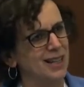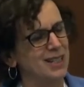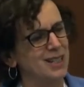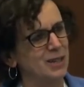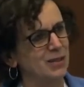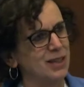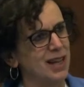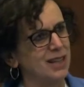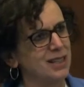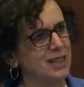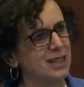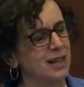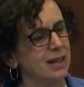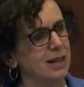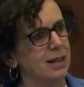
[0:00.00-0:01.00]
And so
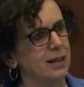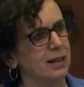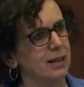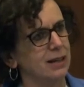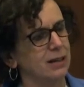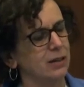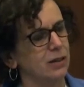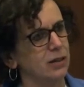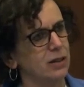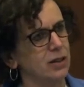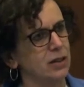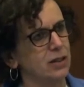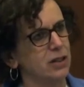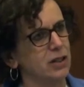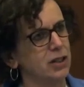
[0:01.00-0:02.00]
that's, you know,
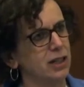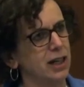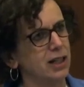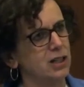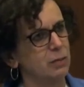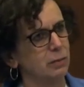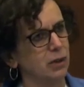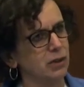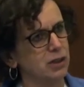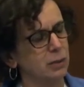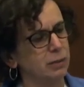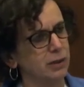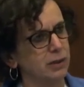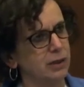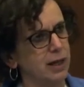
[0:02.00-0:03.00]
she has
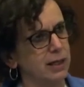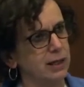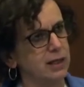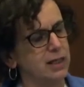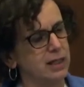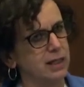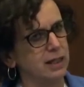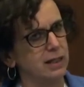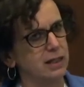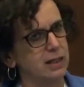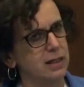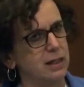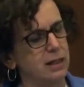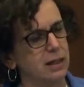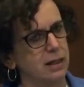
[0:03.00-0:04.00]
multiple
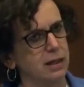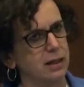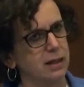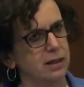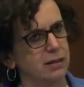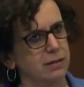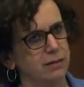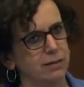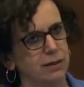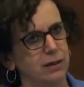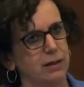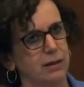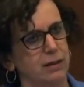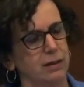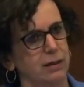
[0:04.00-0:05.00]
legacies of,
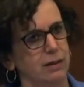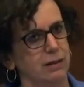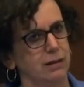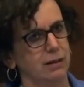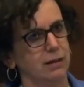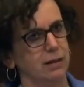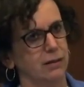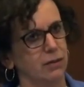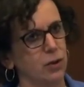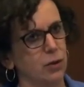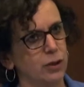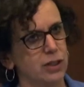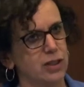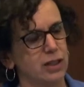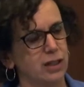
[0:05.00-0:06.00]
of
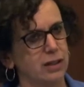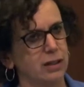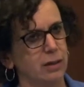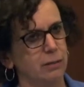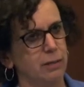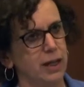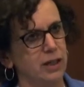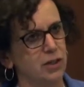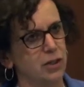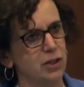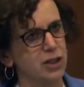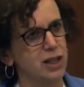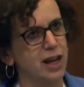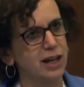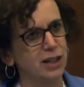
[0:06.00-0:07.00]
course, the
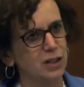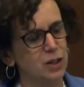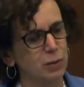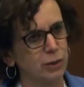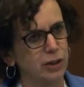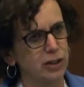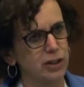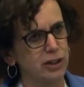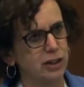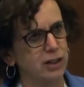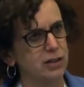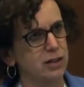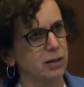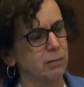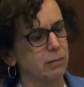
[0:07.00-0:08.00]
major science work she
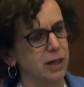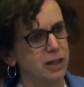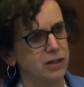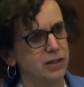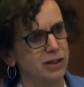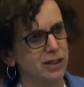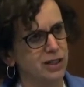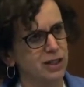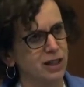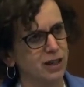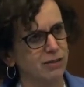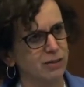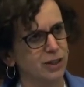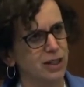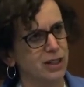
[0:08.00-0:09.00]
does, the major
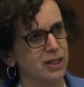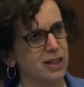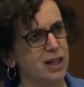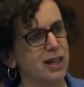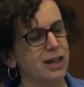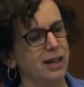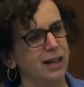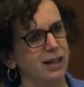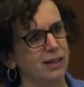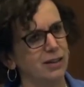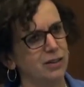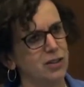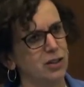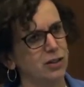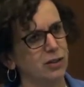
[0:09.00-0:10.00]
discoveries, and
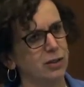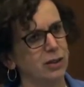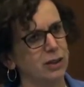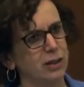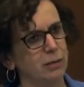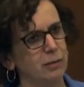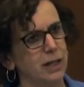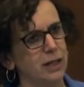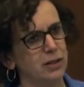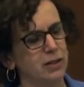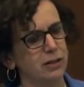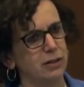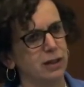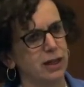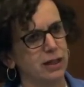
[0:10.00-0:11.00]
also the
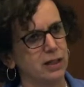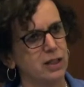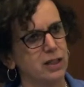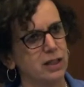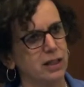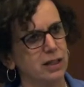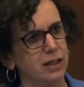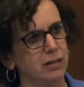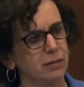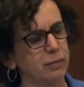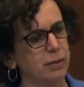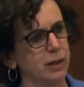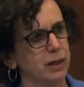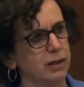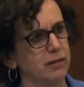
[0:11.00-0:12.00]
major legacy of,
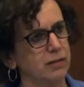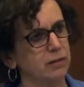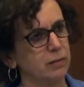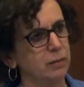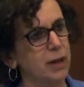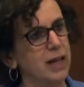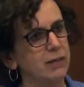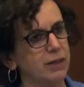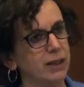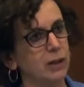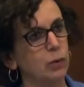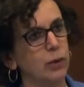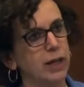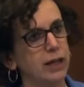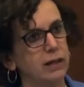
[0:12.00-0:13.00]
of paving
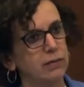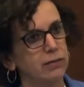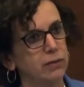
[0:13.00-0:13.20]
the way